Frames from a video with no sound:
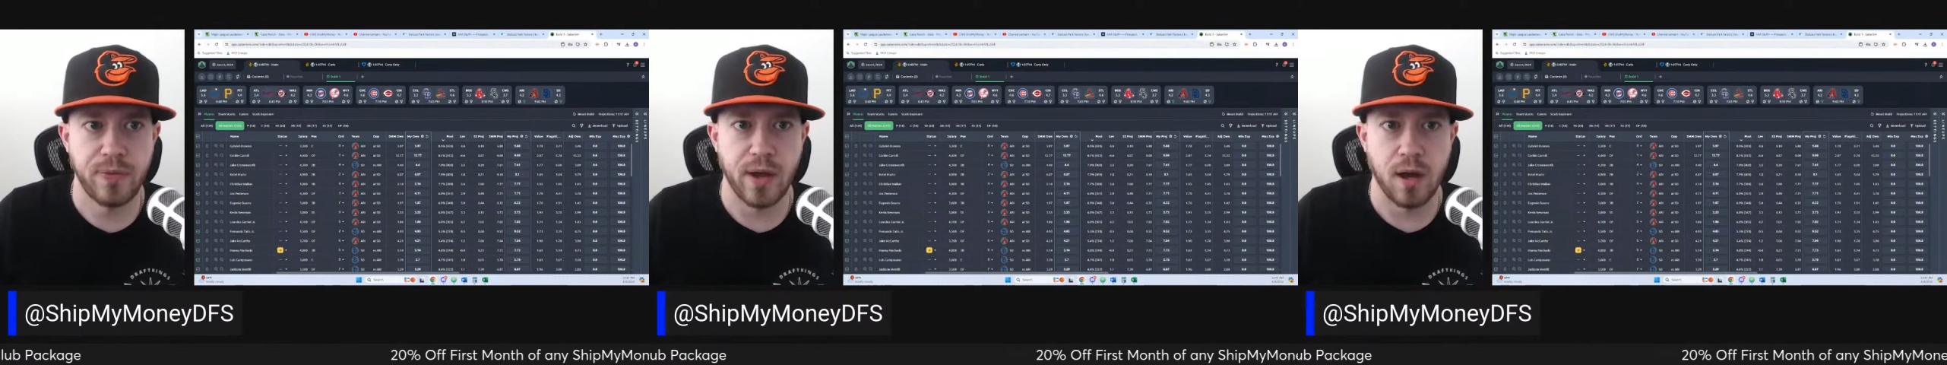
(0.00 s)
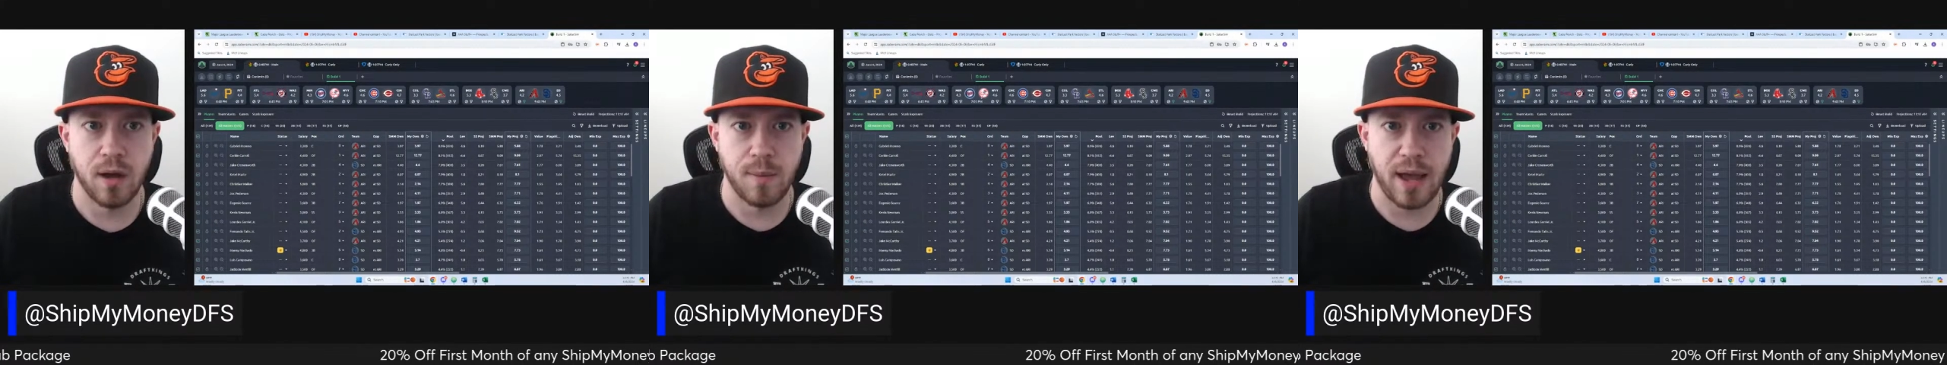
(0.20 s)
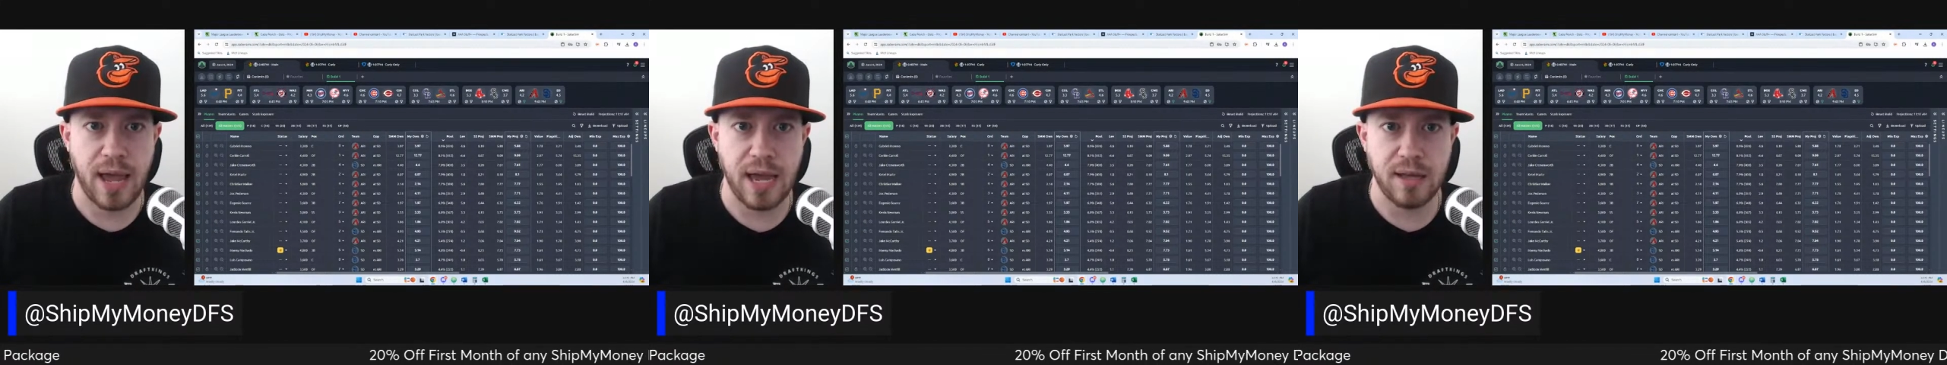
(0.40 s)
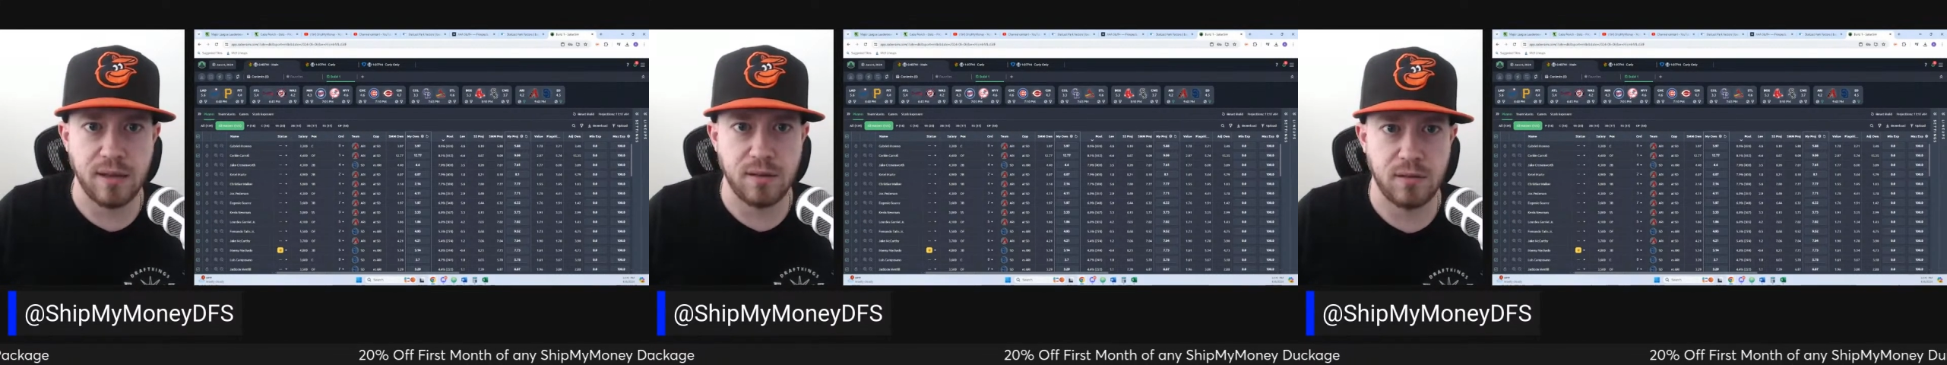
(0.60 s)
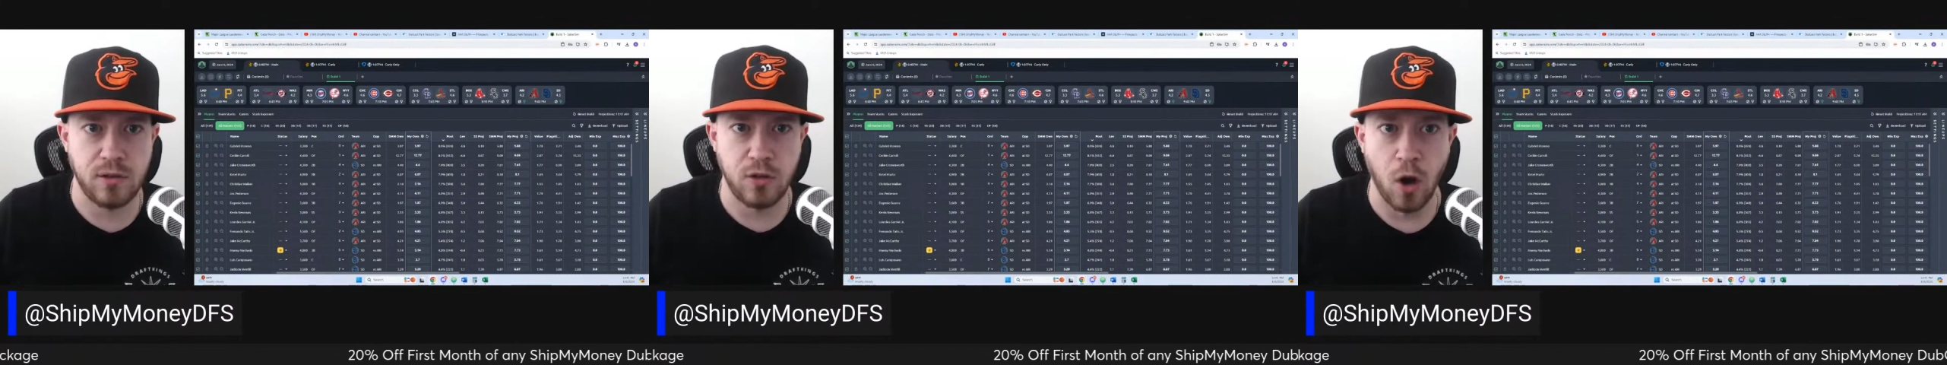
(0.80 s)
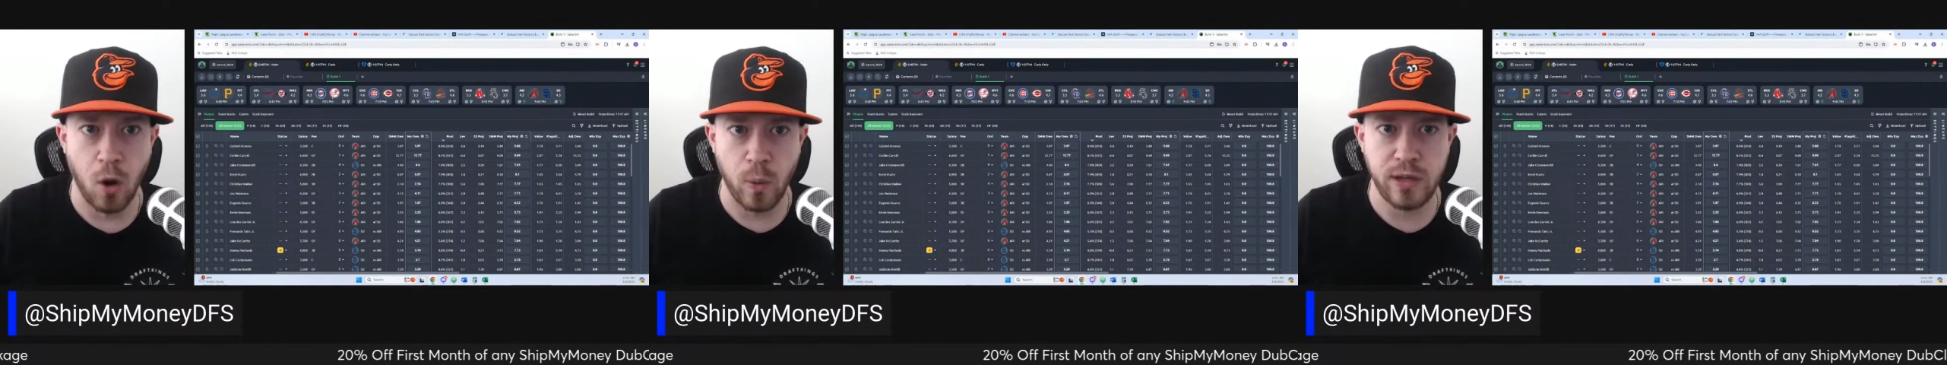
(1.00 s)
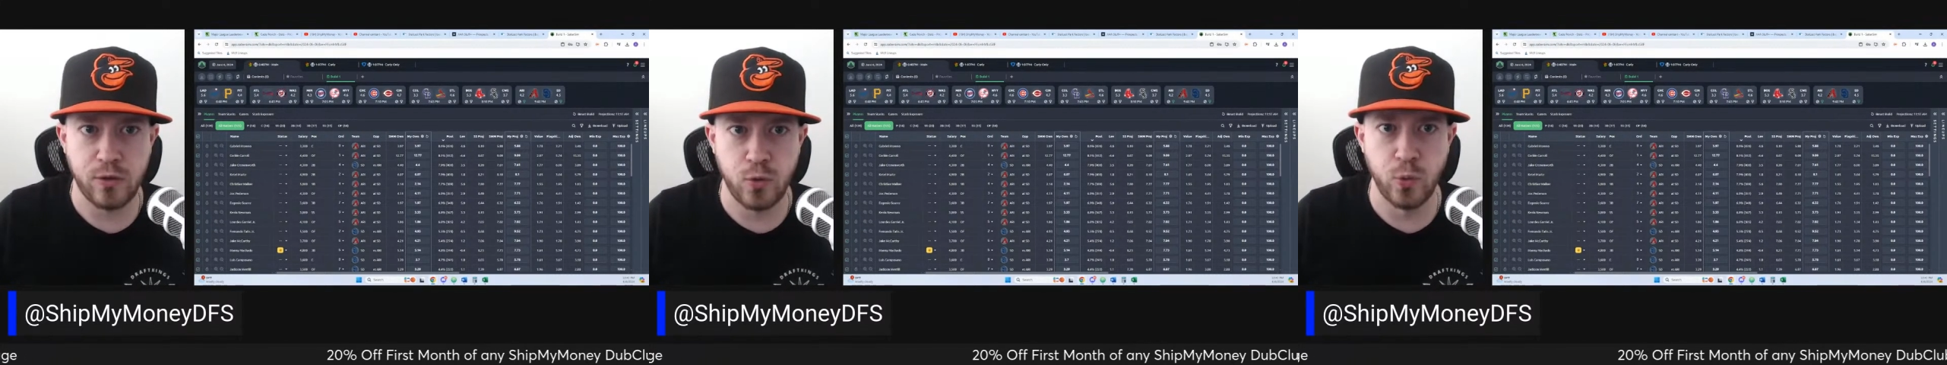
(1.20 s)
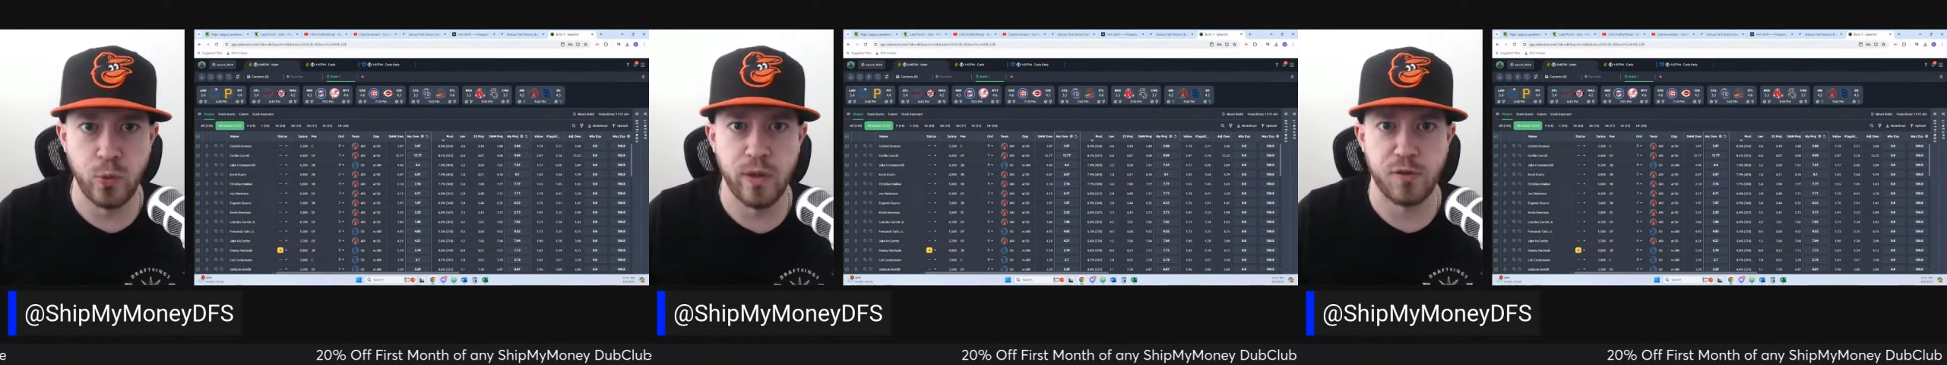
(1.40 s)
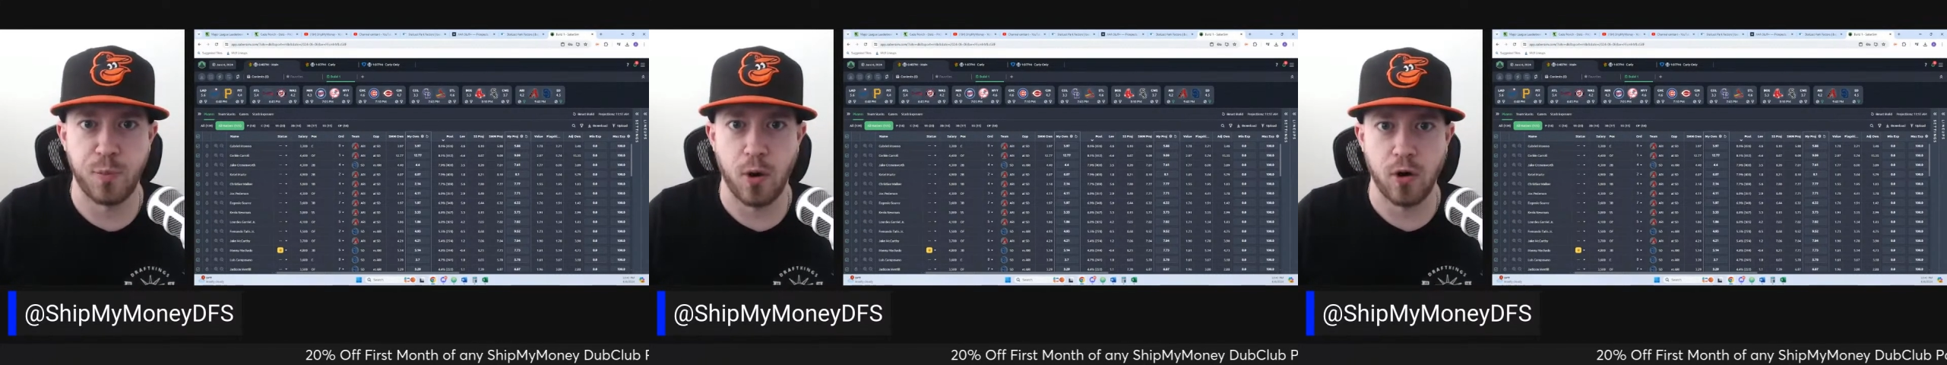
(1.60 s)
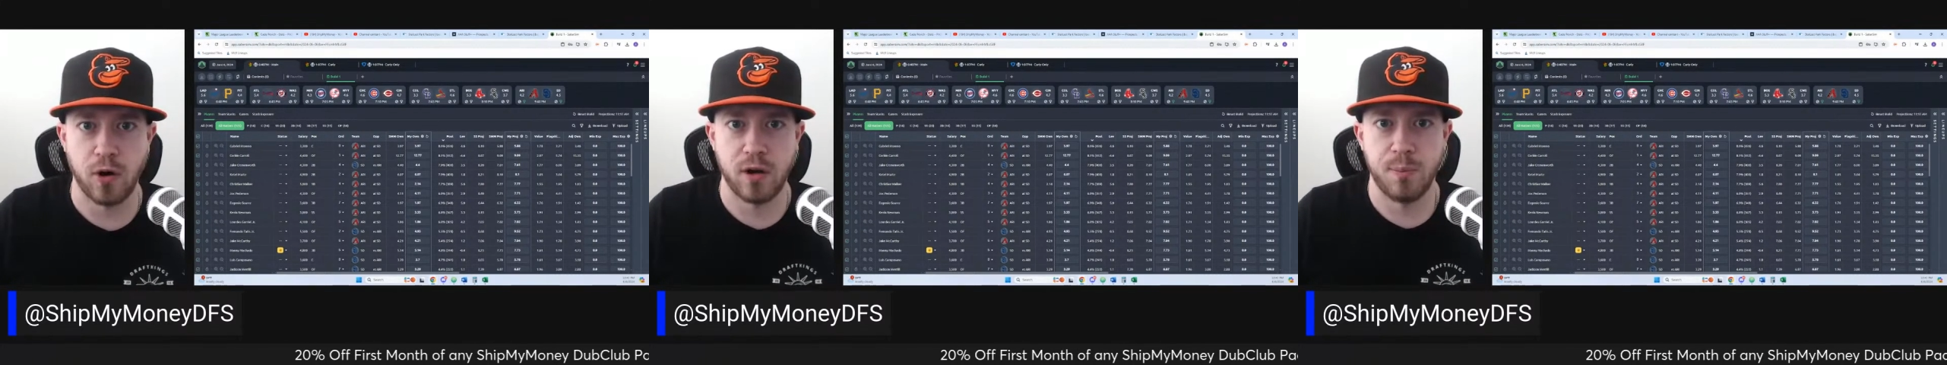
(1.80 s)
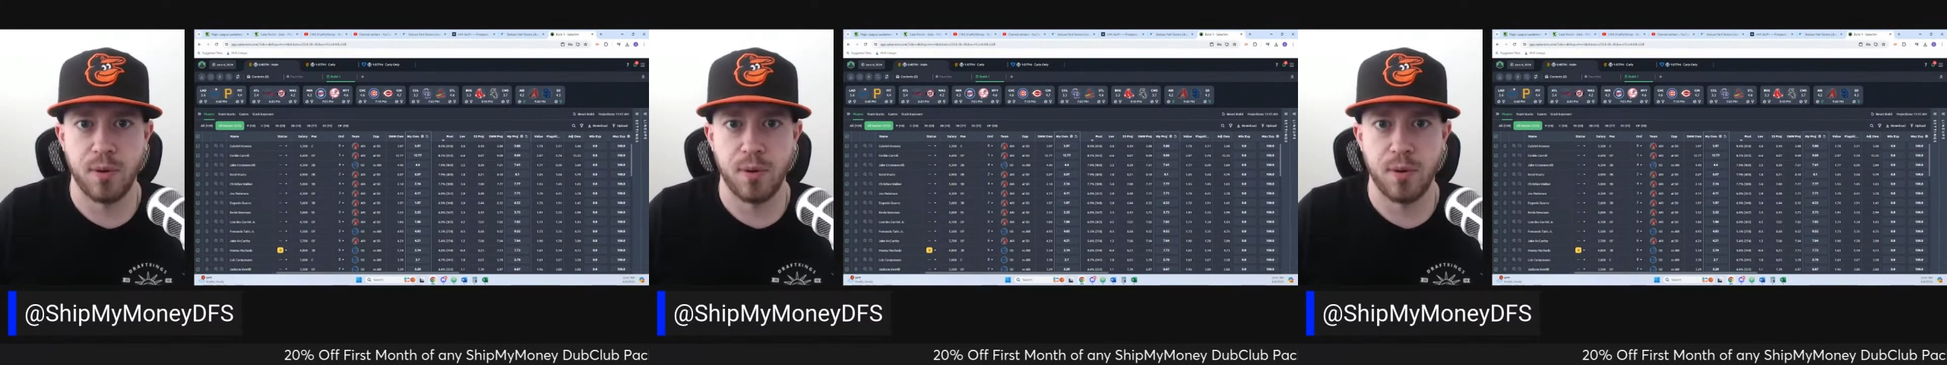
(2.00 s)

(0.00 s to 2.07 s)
I hate going to this park,